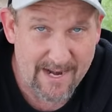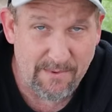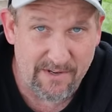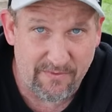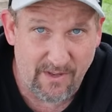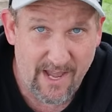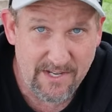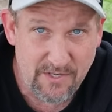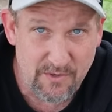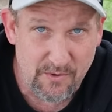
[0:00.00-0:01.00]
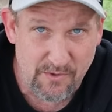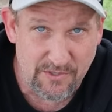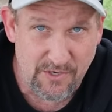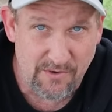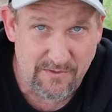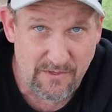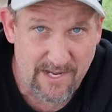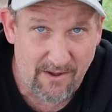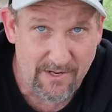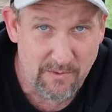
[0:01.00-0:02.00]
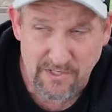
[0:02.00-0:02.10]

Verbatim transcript: and I'm going to fly to the zone of totality,